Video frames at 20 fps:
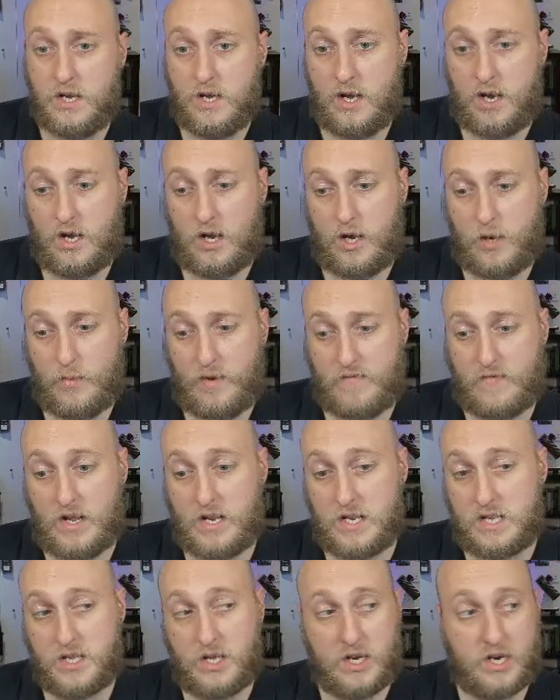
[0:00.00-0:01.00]
If
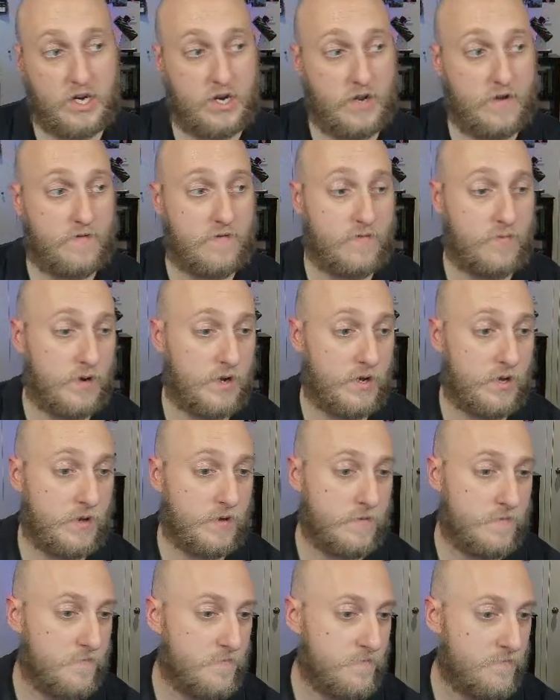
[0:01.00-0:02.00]
that's not enough,
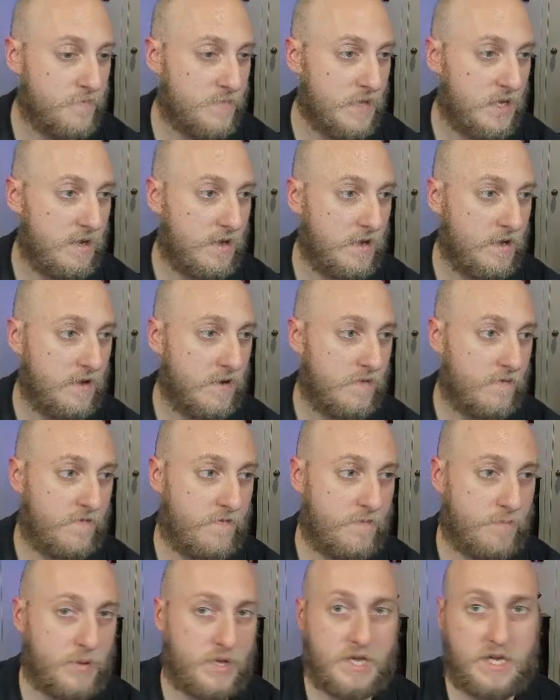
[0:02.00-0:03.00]
well,
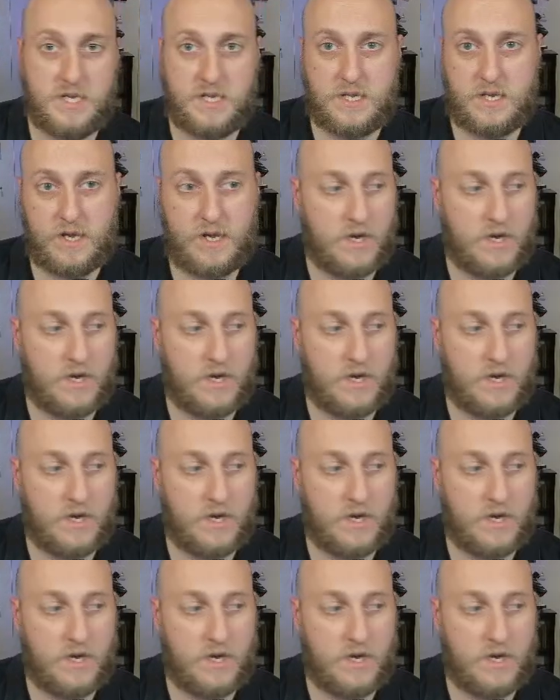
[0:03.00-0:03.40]
please,